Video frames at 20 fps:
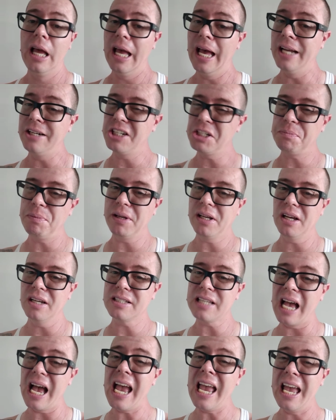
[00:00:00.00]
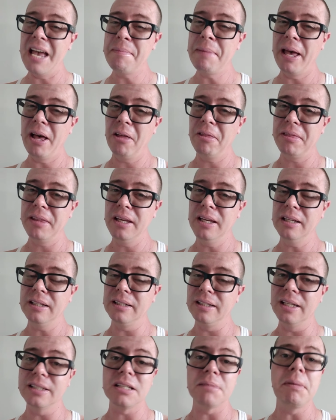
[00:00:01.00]
And just because I am healthy
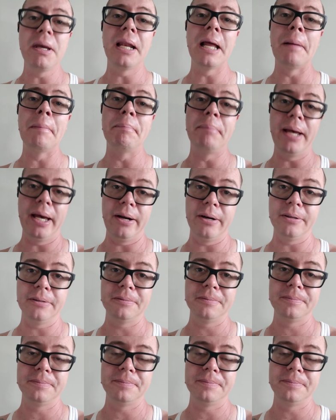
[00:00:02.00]
doesn't mean I'm better.